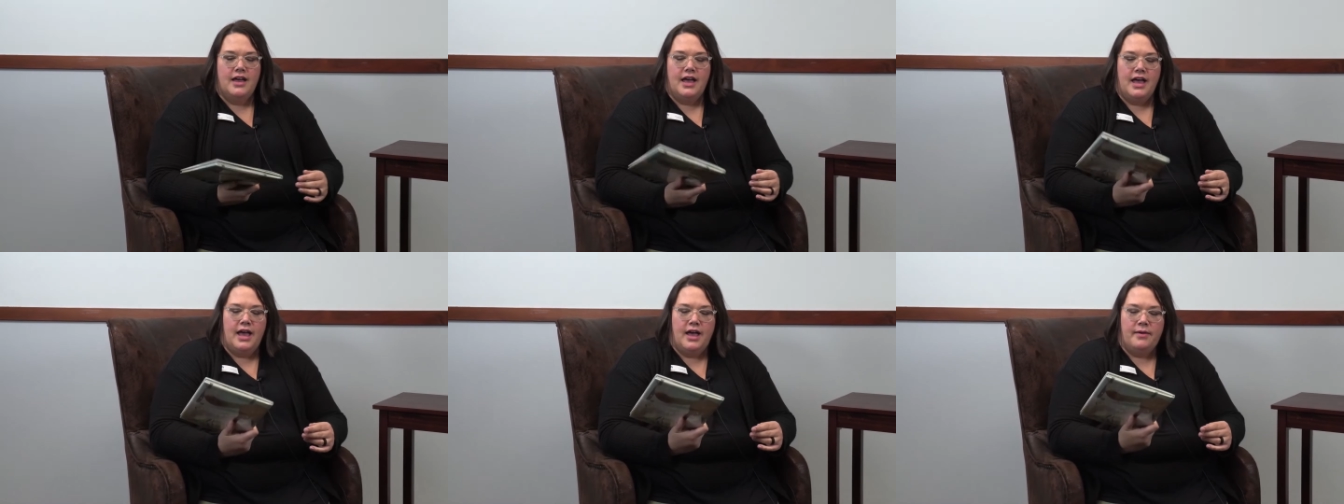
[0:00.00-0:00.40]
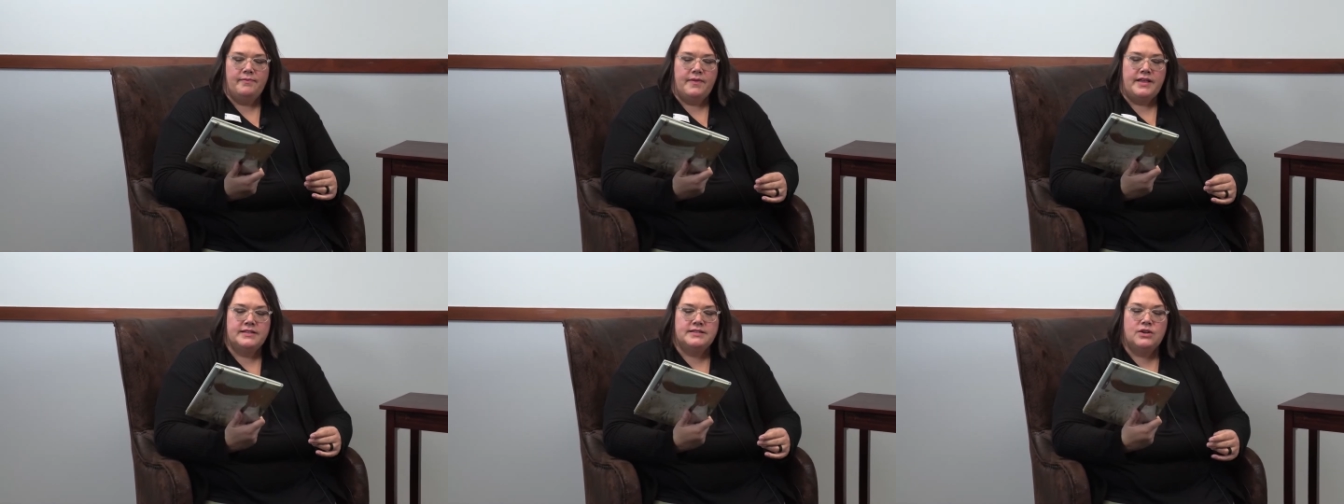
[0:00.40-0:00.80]

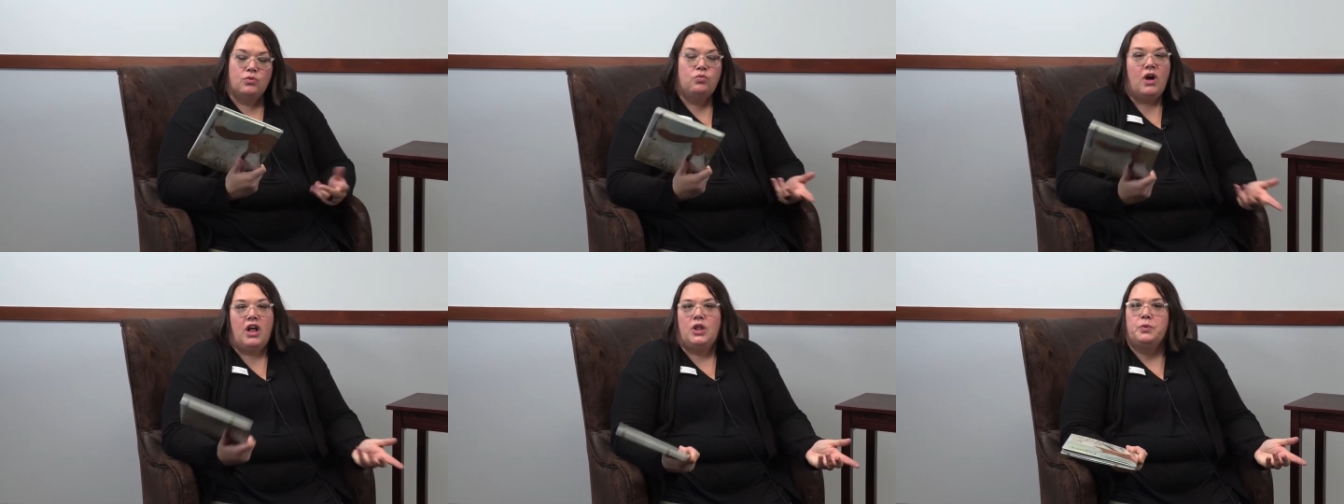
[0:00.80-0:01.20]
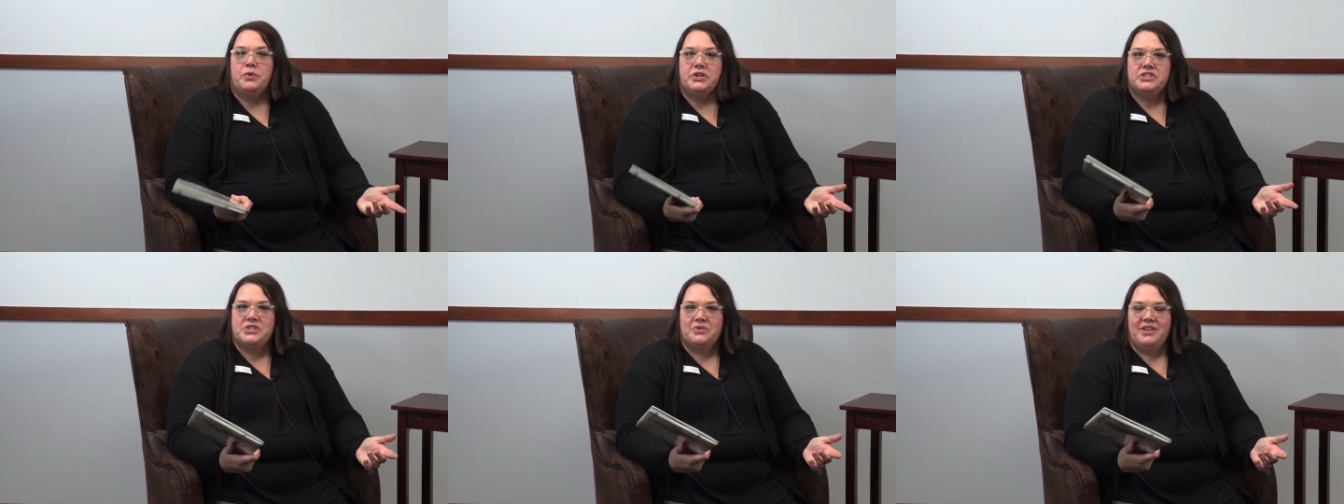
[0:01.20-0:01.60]
And so while
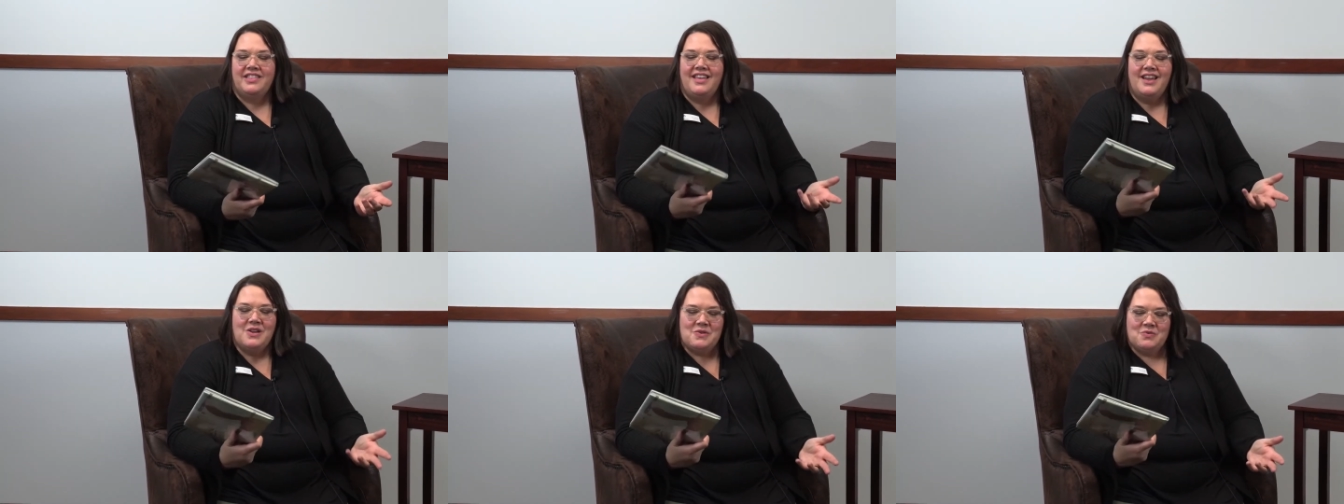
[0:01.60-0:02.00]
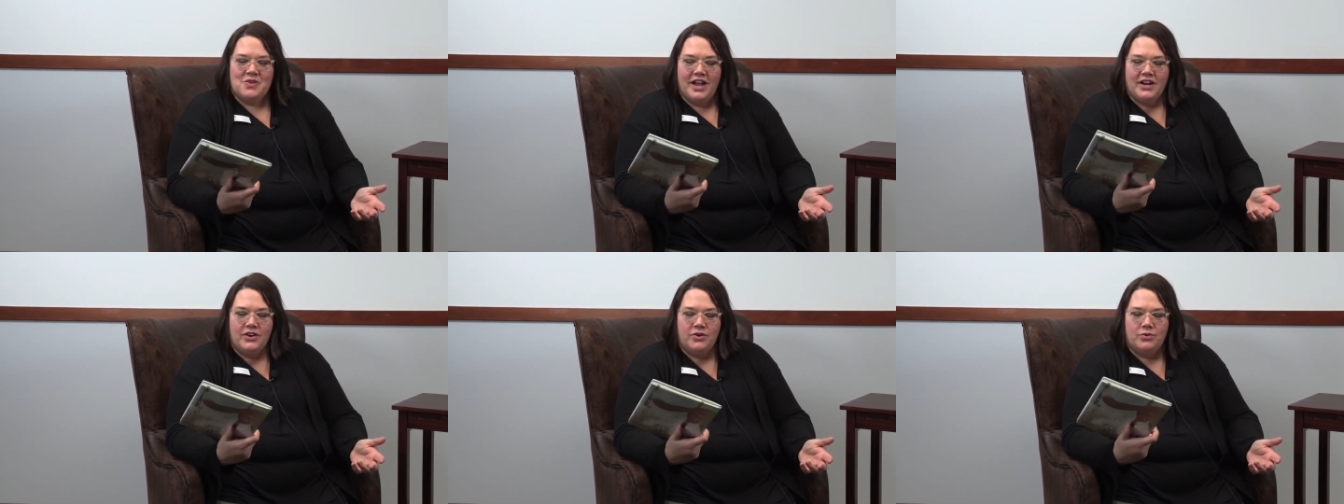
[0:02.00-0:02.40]
we're doing that,
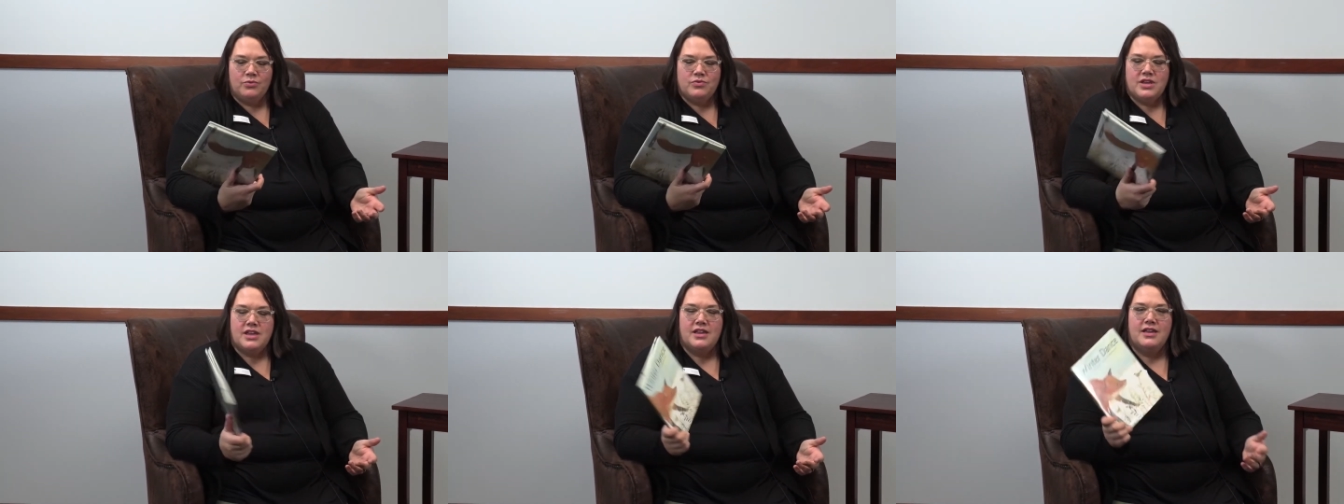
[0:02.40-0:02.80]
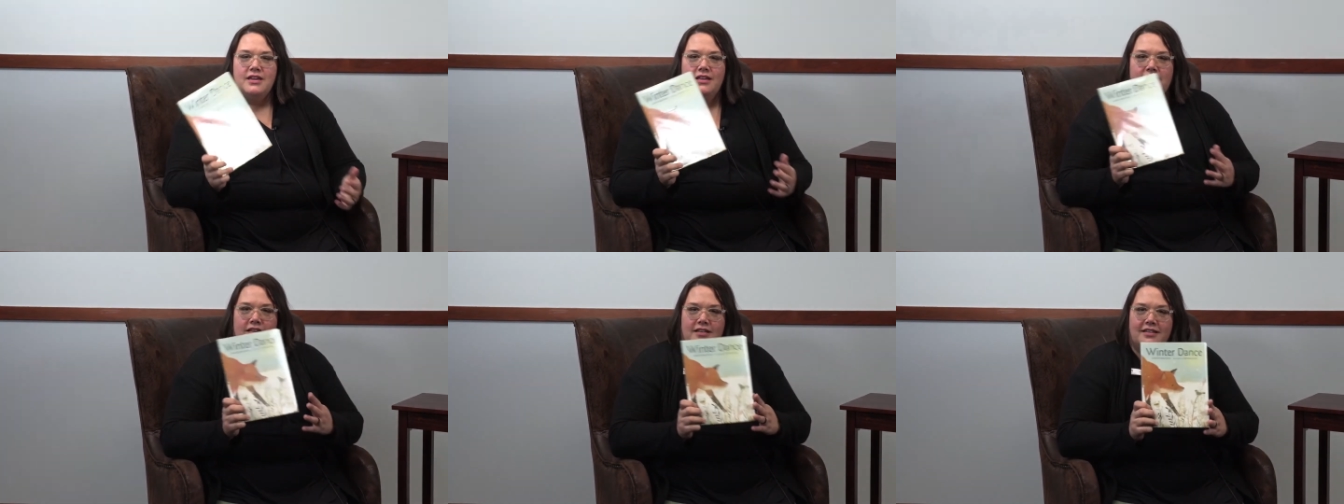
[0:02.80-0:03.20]
why don't we